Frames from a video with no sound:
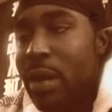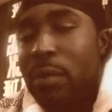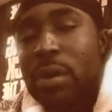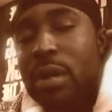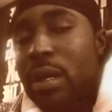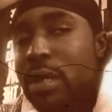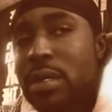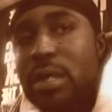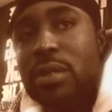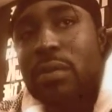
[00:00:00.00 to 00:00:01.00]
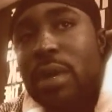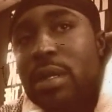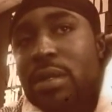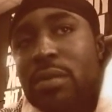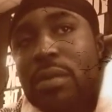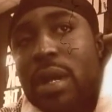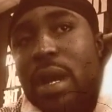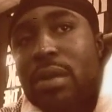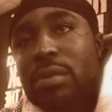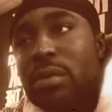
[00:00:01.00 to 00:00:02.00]
didn't want to leave the situation
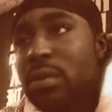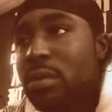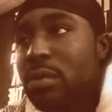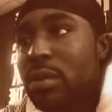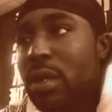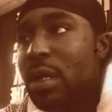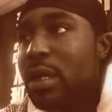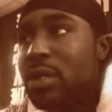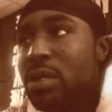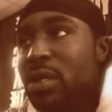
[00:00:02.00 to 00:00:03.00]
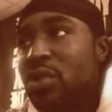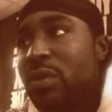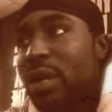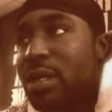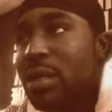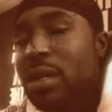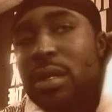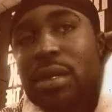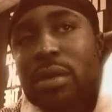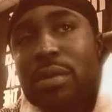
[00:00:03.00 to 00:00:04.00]
without at least addressing
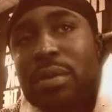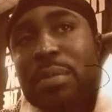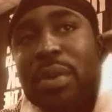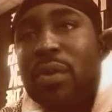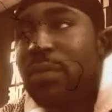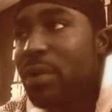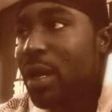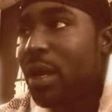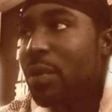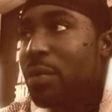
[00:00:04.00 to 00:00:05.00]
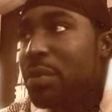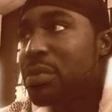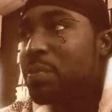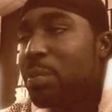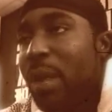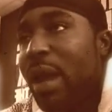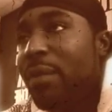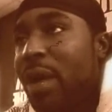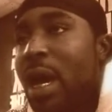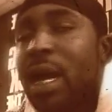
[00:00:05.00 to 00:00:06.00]
it. We both there. We was
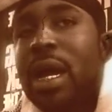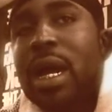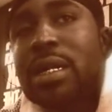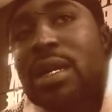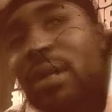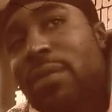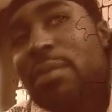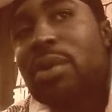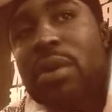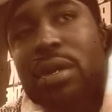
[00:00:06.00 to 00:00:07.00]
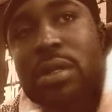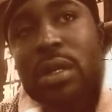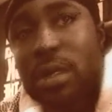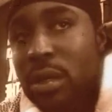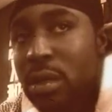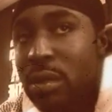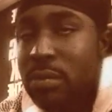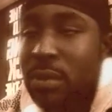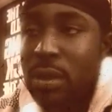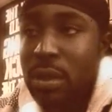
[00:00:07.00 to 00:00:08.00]
having eye contact from across the club.
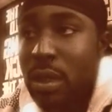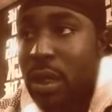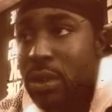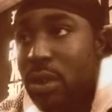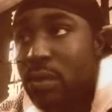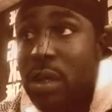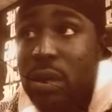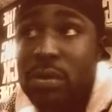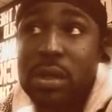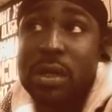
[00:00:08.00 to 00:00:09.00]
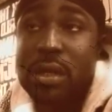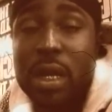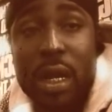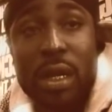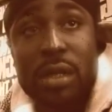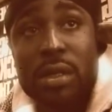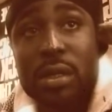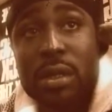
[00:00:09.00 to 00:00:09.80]
Chose to go to the stage